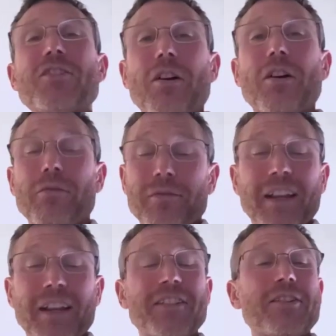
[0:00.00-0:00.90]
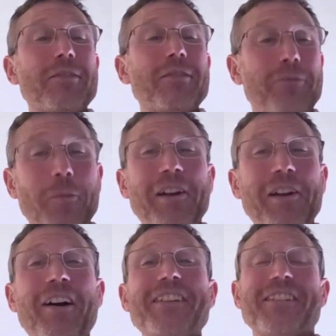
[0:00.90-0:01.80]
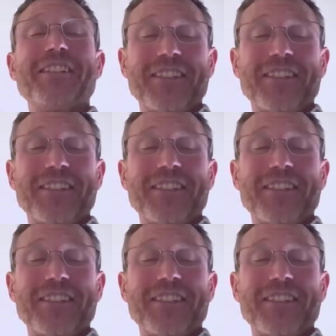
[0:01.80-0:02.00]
So let's formalize